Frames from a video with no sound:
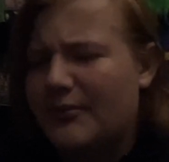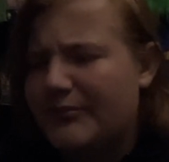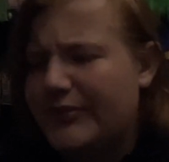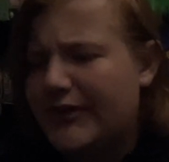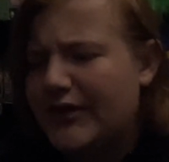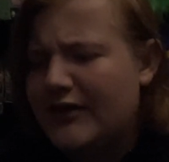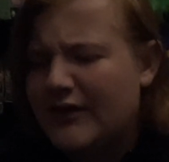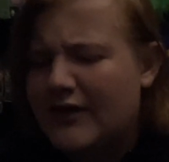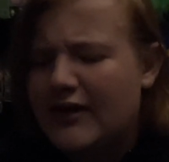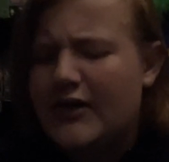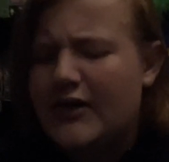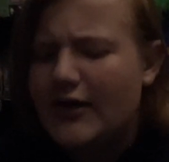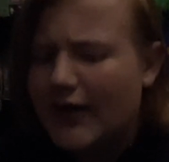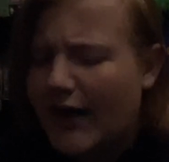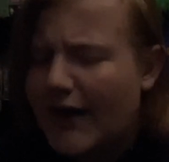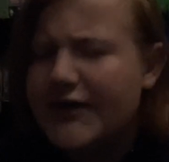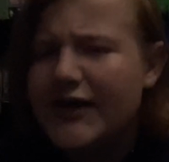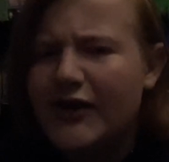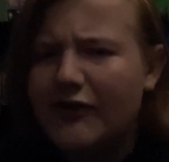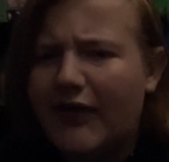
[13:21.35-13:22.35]
But
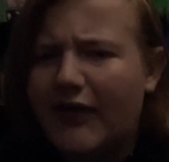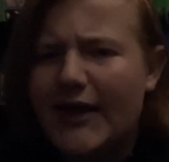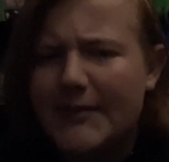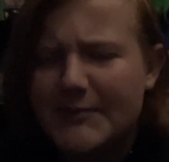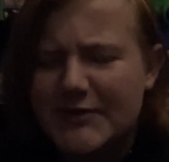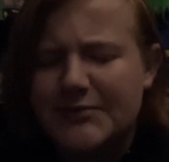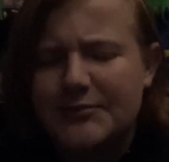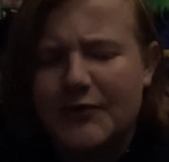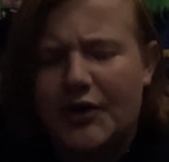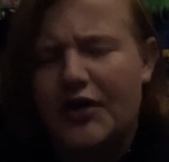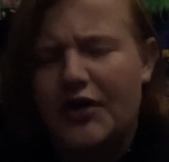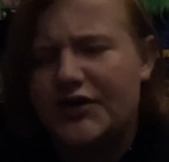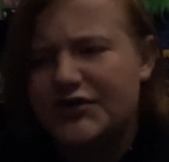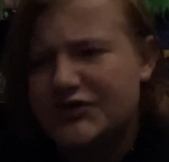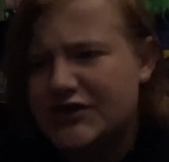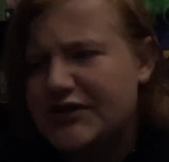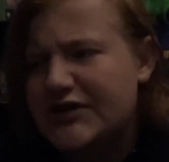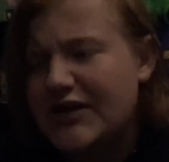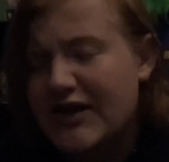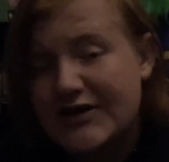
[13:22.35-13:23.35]
I did like Smart.
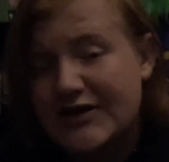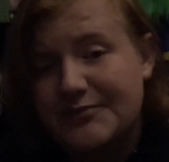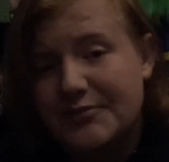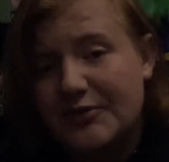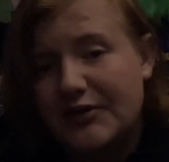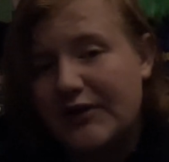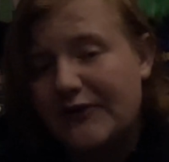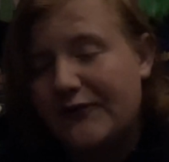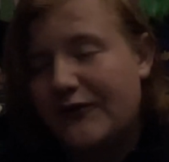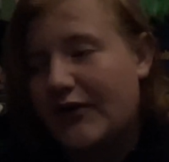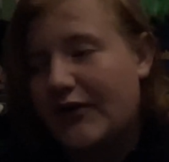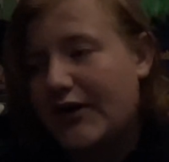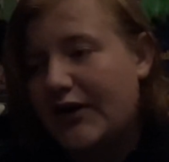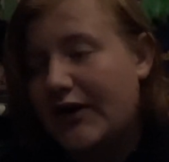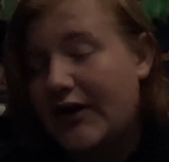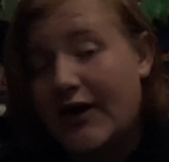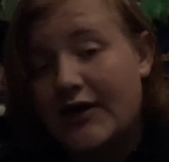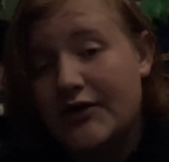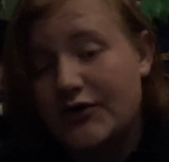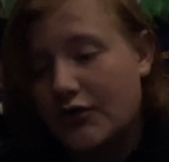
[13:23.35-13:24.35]
She is pretty
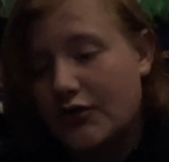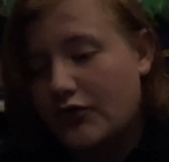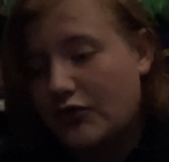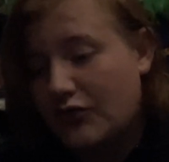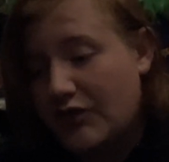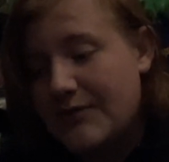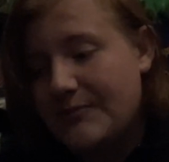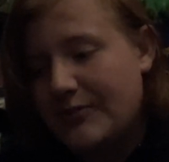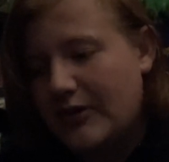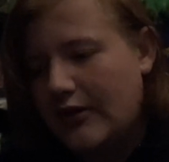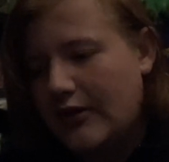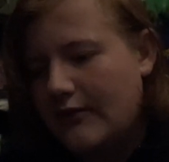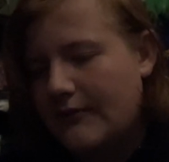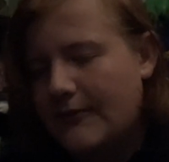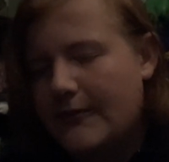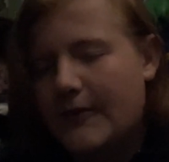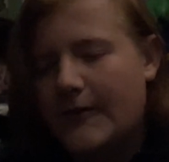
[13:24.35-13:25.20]
funny and creepy.